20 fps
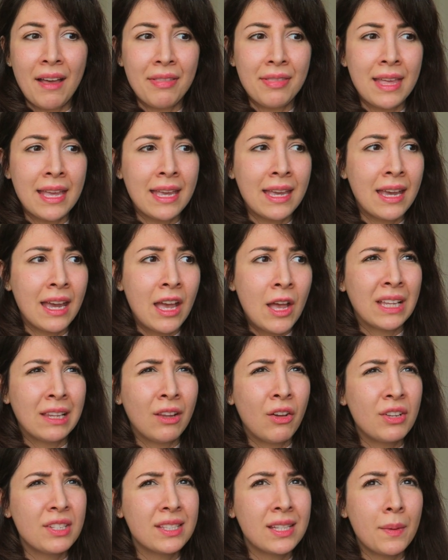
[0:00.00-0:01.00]
I think the
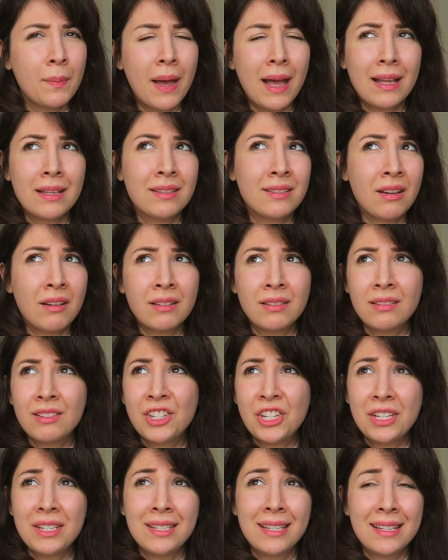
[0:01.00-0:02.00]
last time I had done
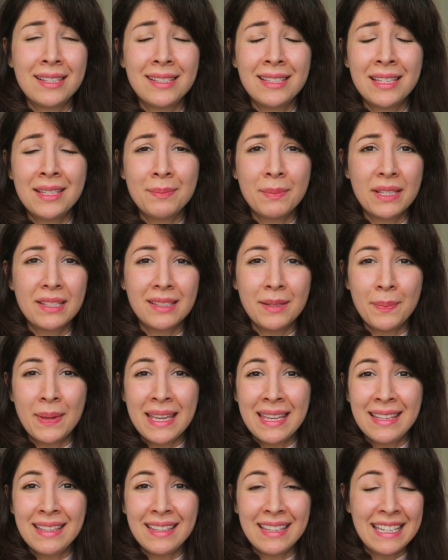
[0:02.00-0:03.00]
GCSEs must have
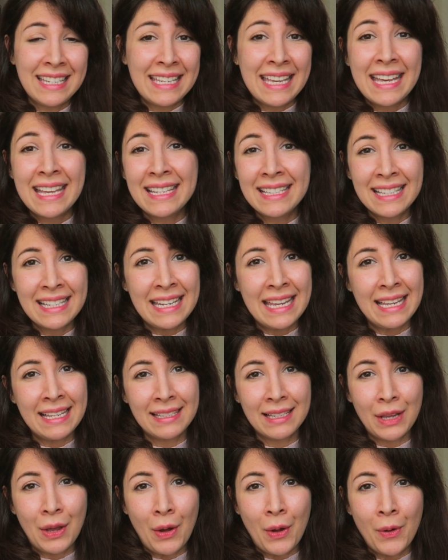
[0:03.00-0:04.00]
been years and
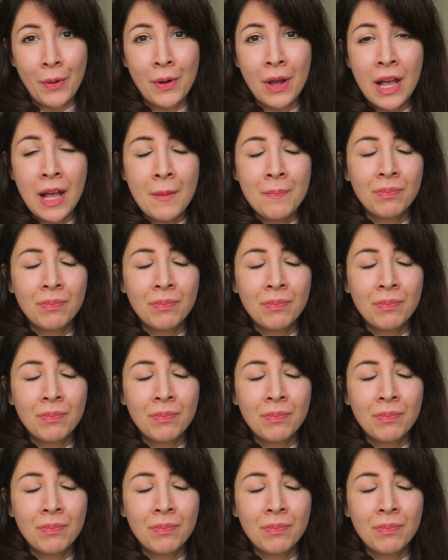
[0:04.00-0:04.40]
years ago.